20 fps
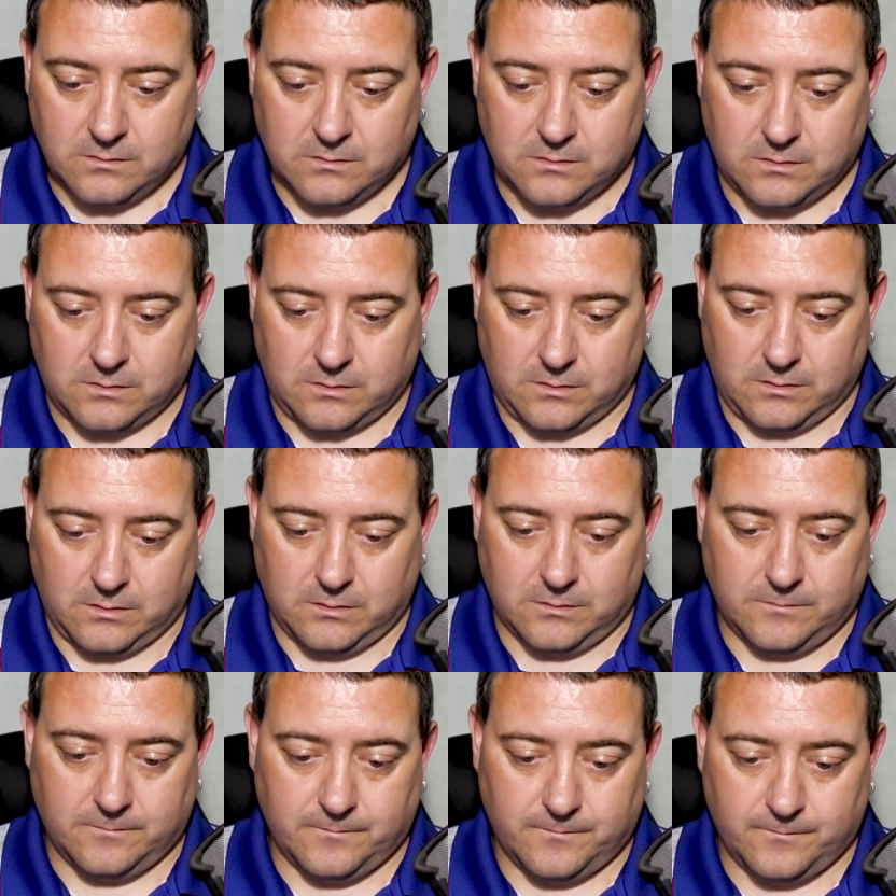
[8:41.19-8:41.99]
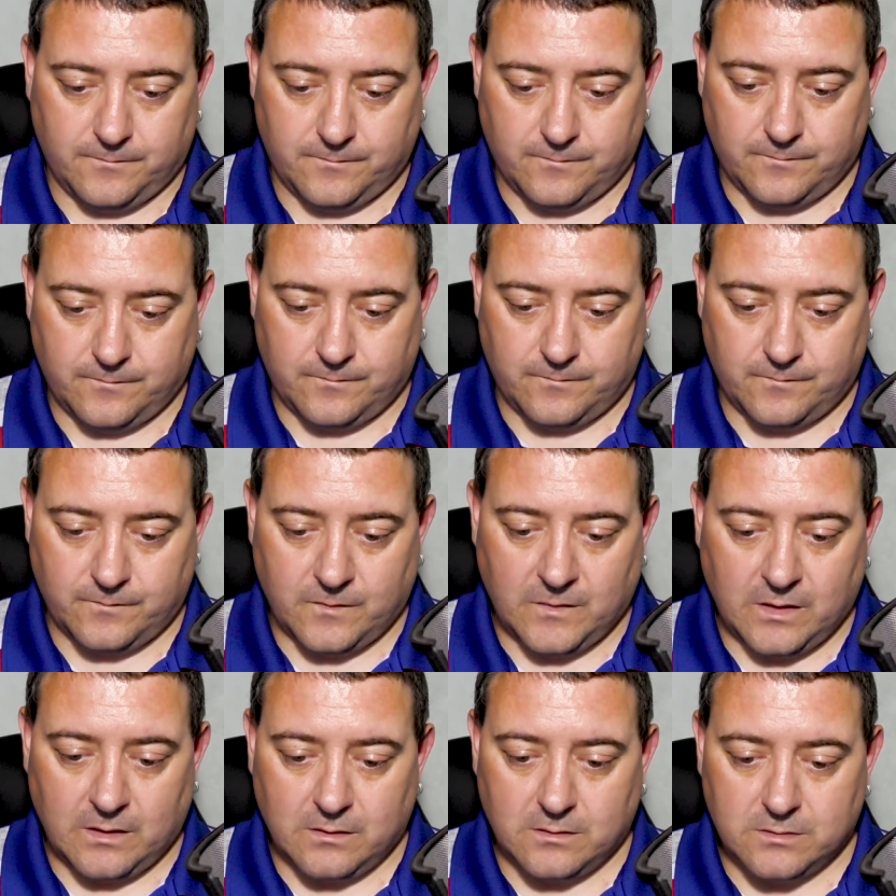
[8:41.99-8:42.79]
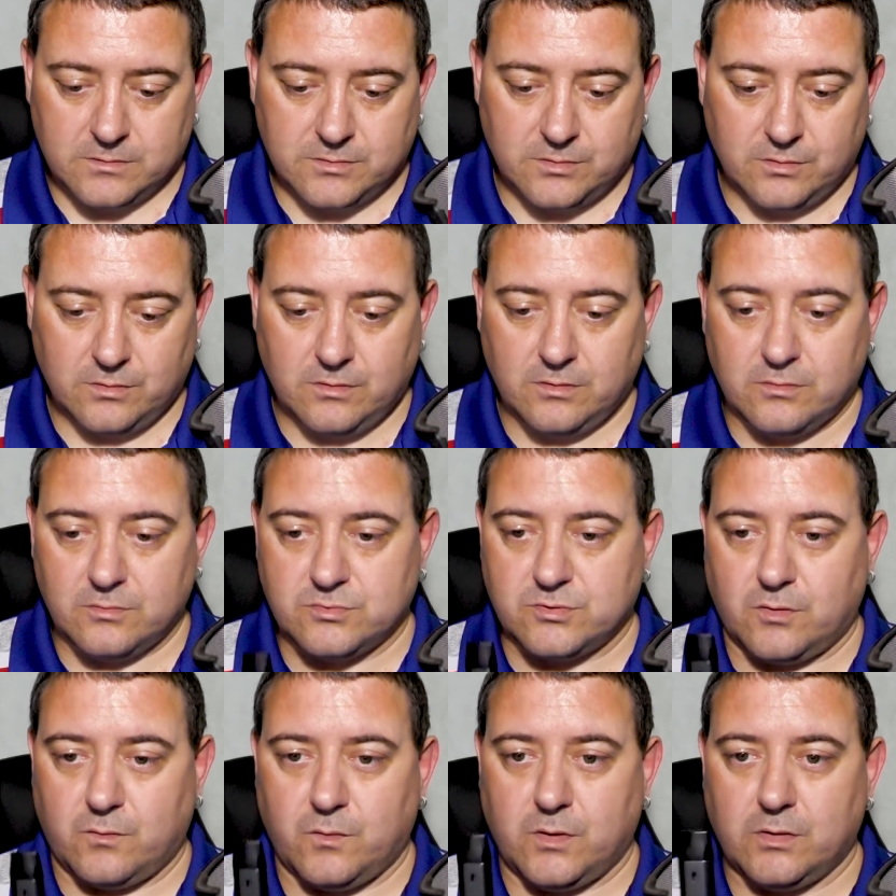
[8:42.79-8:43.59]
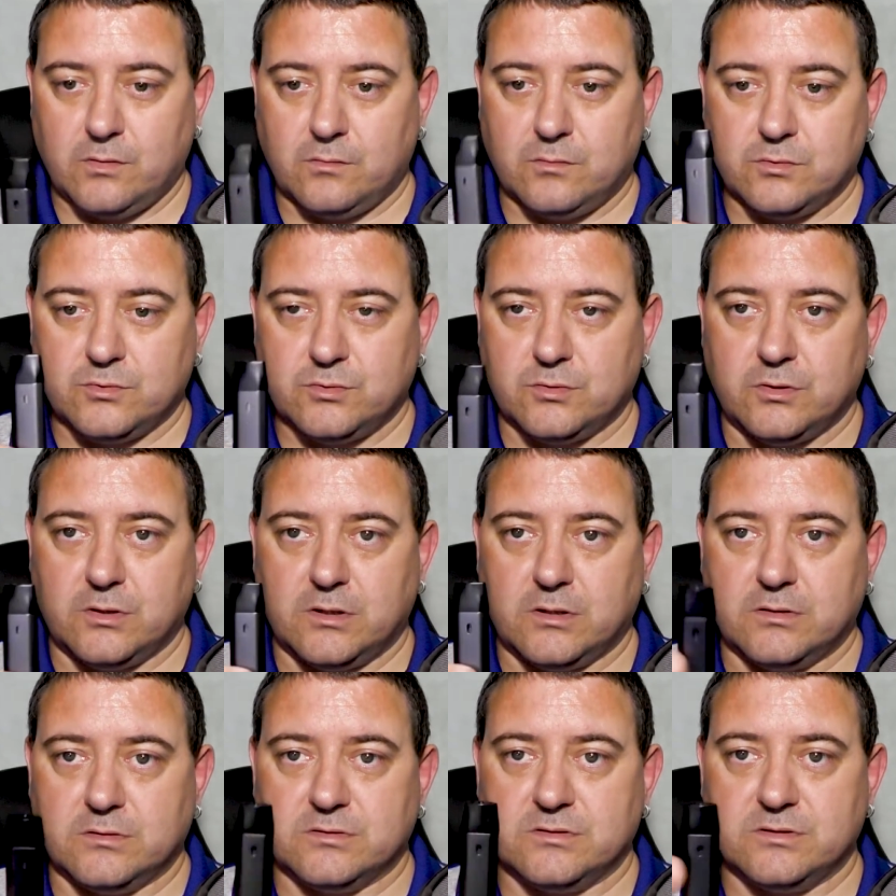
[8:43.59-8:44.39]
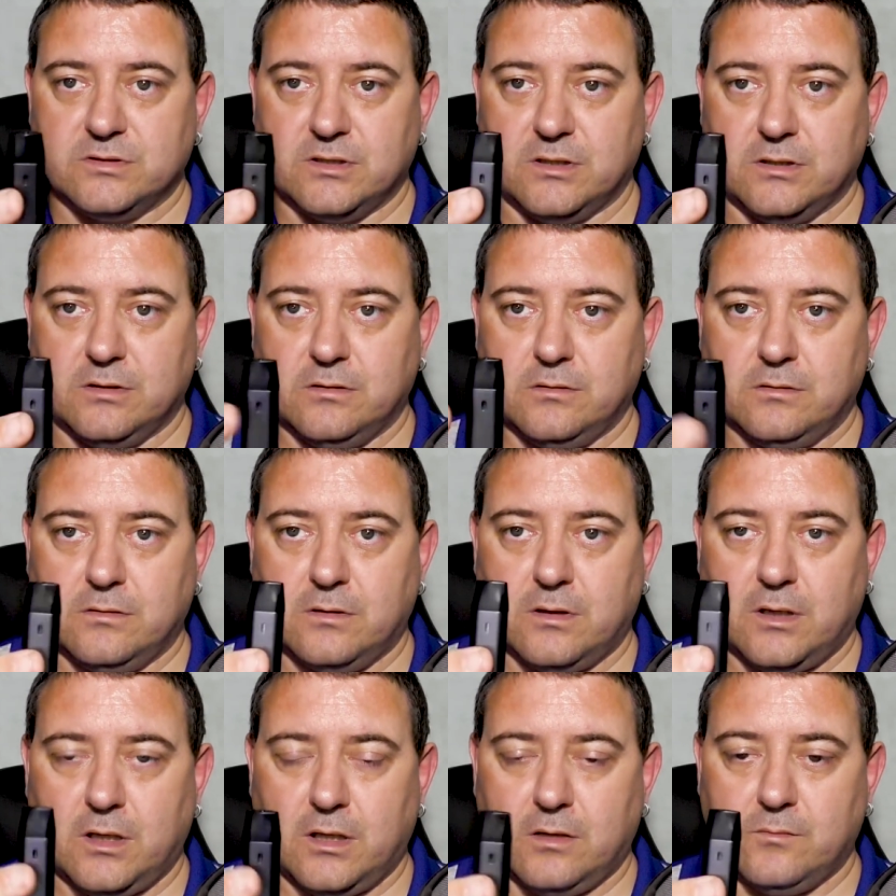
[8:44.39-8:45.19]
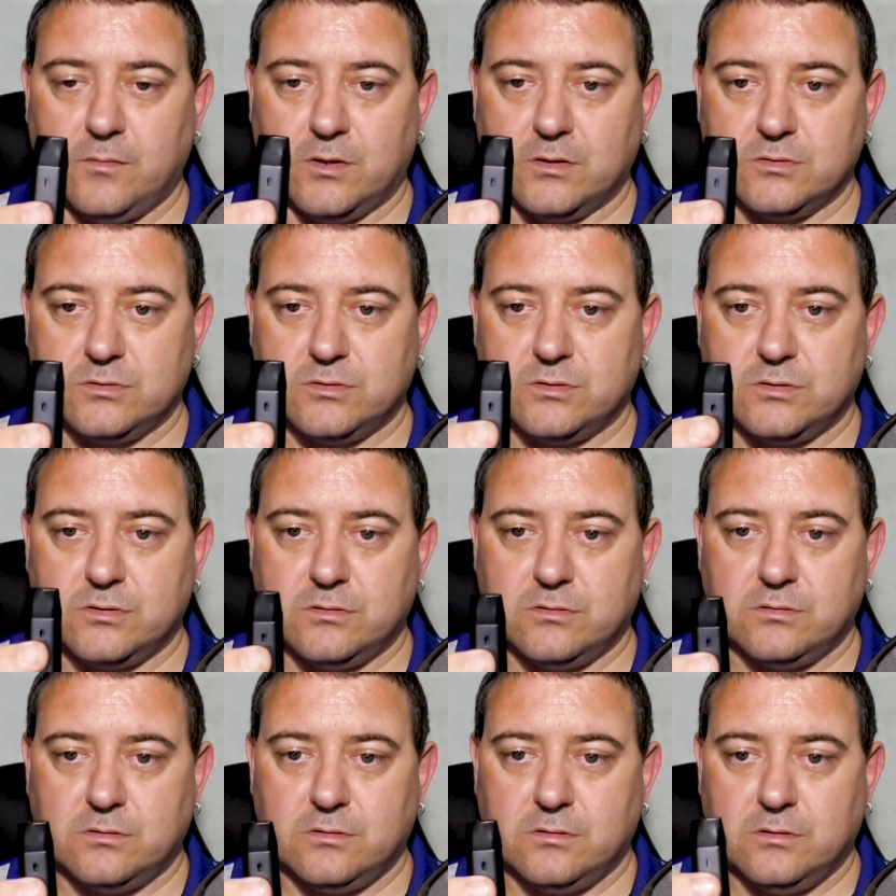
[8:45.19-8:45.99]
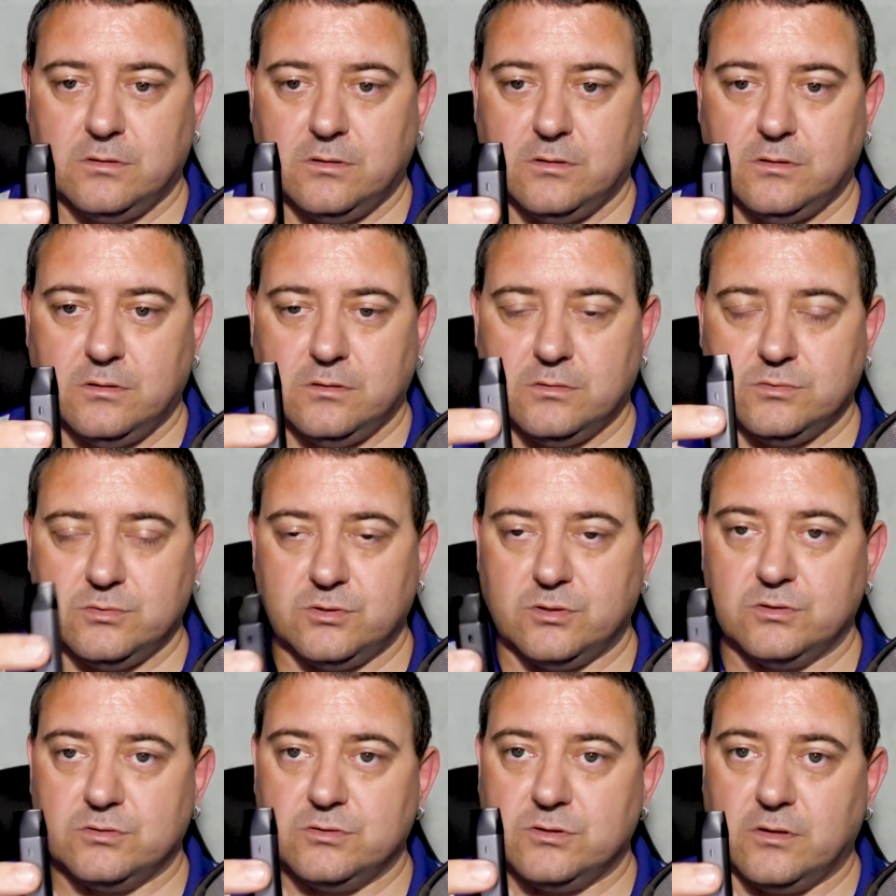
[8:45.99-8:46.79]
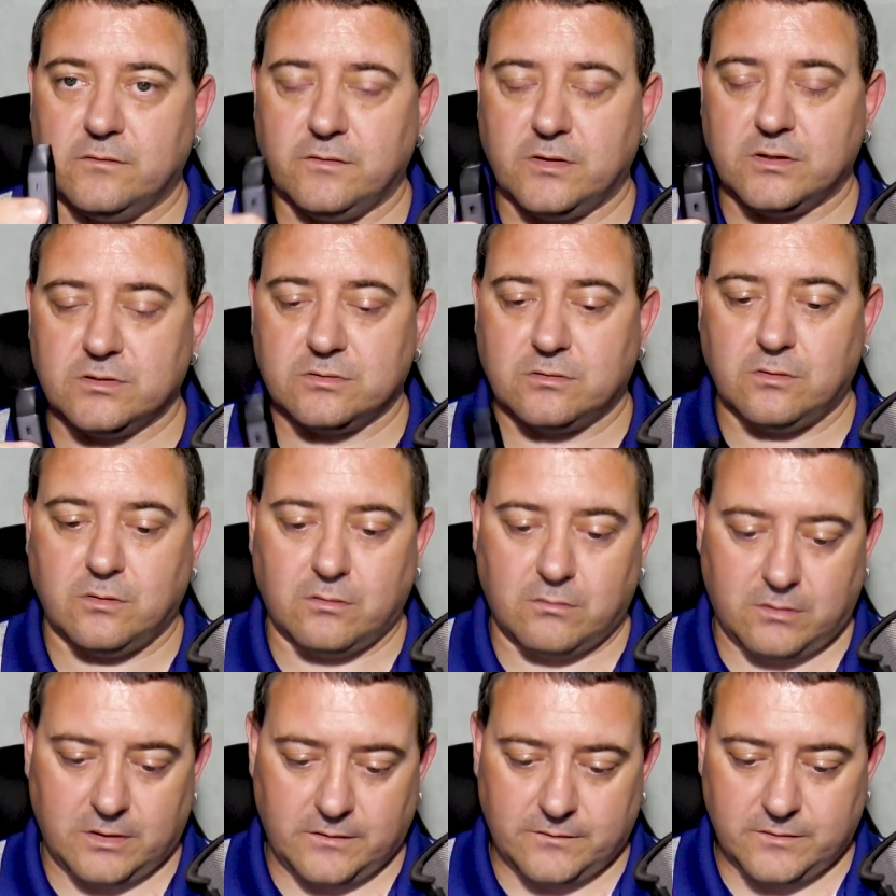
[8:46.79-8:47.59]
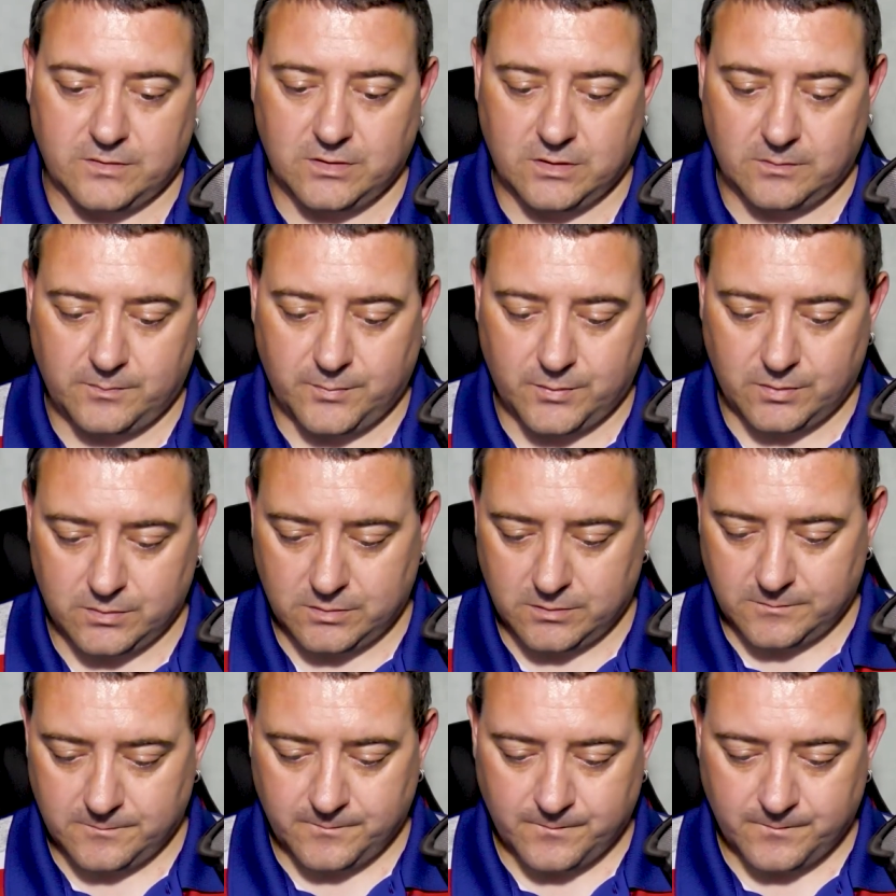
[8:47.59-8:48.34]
Yeah, it's good that there's a window so you can see how much juice you've actually got left in your pod.